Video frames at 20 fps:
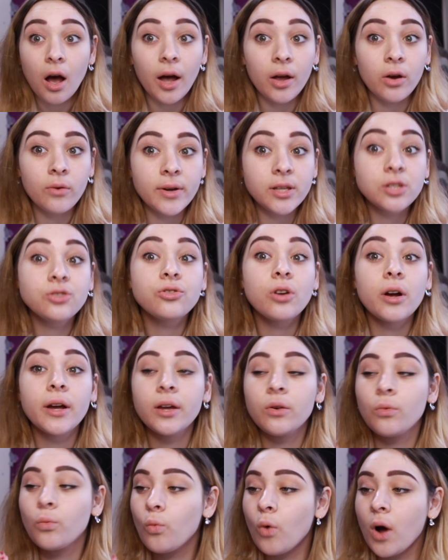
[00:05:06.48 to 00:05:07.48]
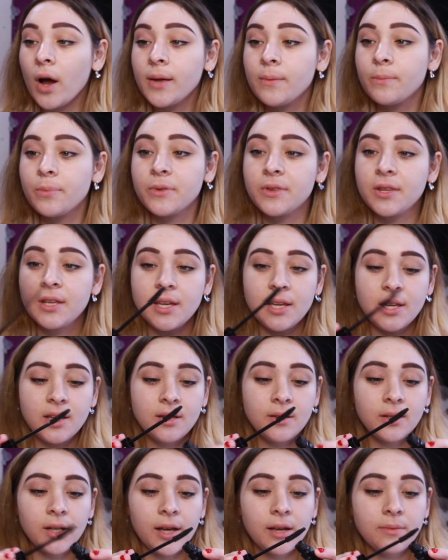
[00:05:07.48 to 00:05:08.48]
I always try and wipe
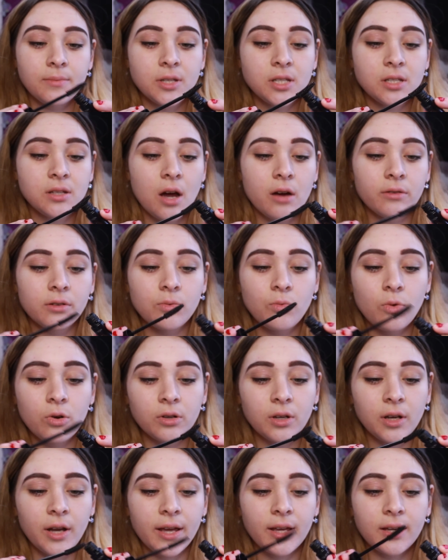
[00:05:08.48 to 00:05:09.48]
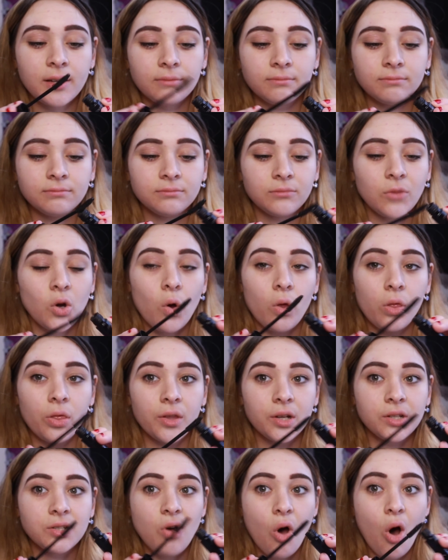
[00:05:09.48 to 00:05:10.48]
the like mascara wand like on
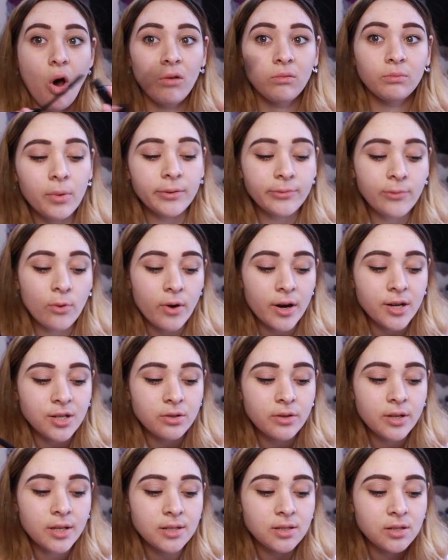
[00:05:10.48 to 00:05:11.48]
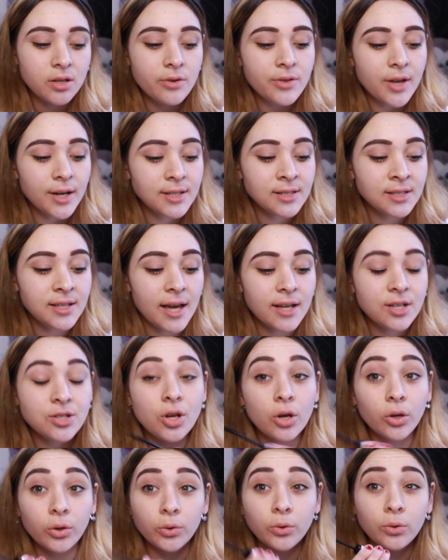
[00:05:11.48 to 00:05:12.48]
the top before I do it so that it doesn't get
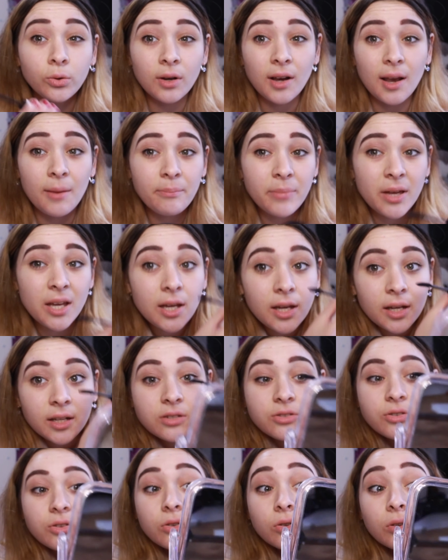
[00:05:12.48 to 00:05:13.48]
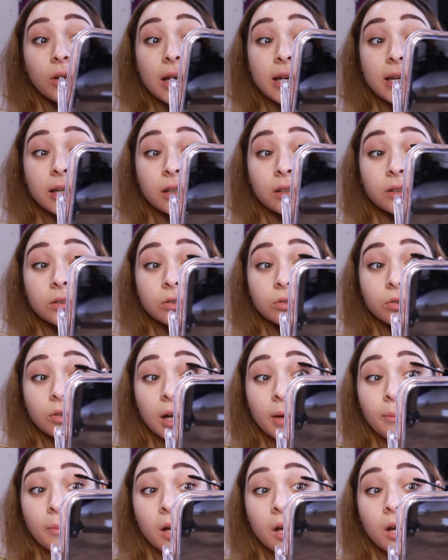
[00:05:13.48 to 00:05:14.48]
too clumpy and too like
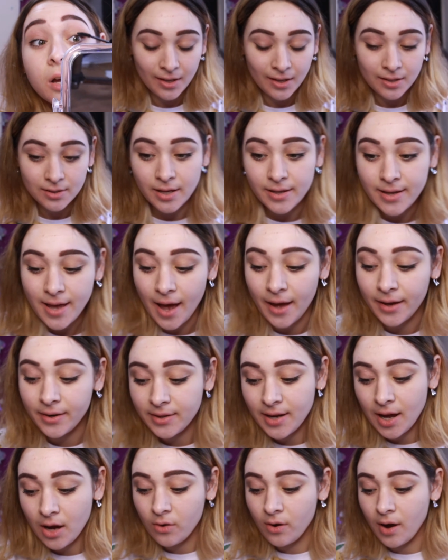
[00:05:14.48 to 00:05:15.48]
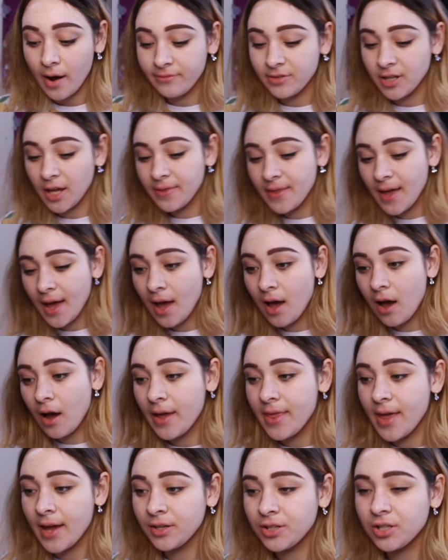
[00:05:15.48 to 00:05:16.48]
grim. So yeah, now I've done that,
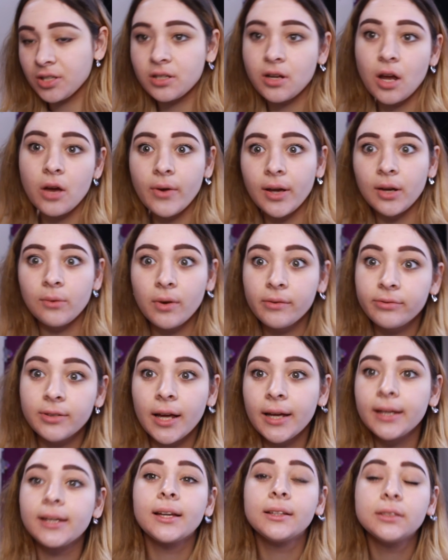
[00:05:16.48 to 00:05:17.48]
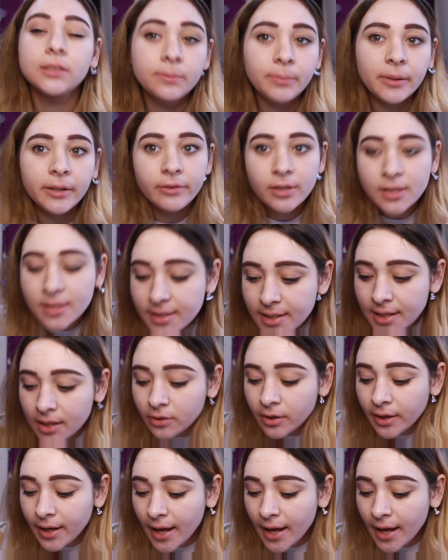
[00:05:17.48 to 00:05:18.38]
I then just go in with like a little bit of concealer